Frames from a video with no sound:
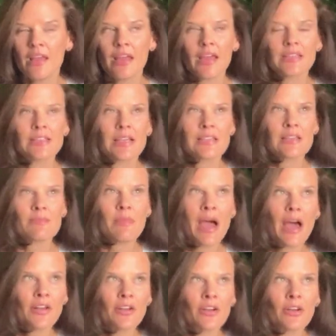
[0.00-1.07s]
It doesn't
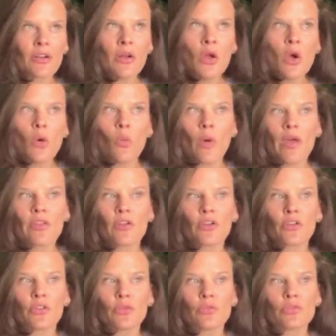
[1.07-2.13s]
matter whether
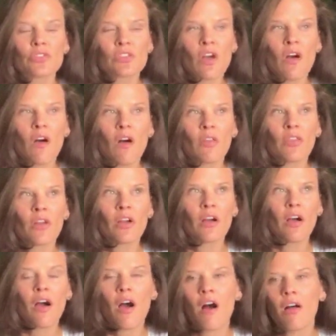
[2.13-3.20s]
you saw
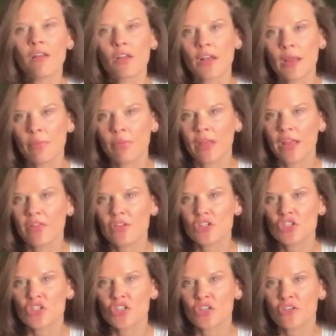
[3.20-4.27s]
the holiday play
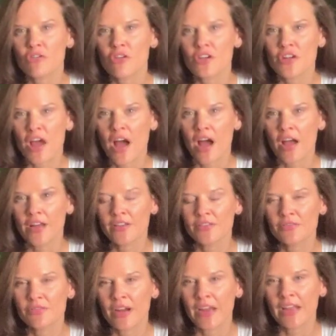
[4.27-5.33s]
this year or not,
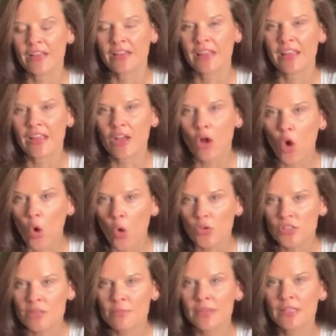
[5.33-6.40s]
right? Like
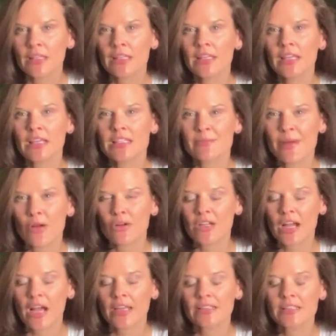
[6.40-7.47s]
ultimately, it's about
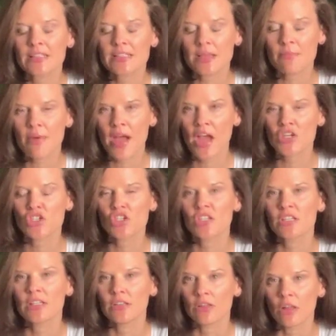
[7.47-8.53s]
kindness,
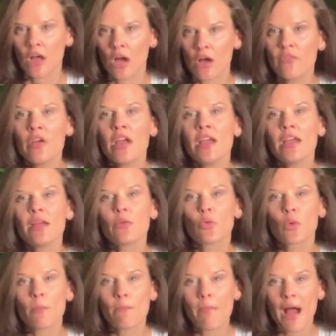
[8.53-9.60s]
compassion, and love.
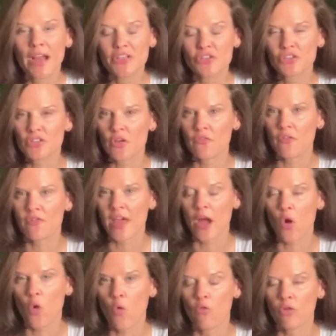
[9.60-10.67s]
Remind yourself of
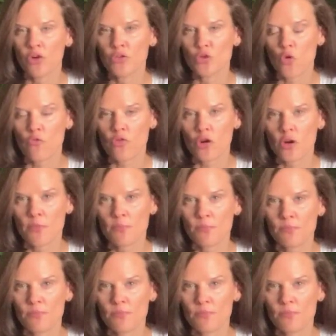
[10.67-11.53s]
that over and over